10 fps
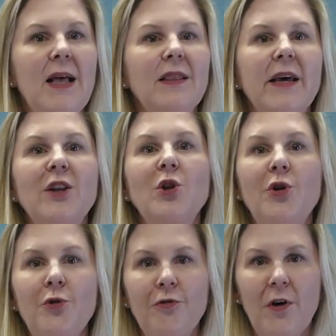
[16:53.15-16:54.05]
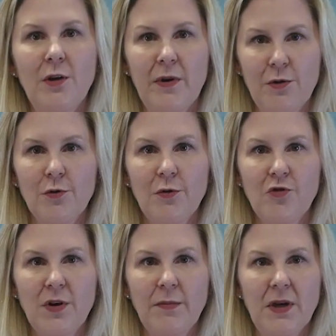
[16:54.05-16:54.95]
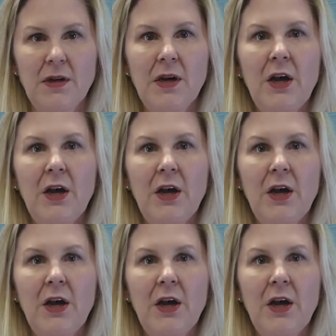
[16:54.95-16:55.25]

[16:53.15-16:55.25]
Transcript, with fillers: let alone following through with treatment.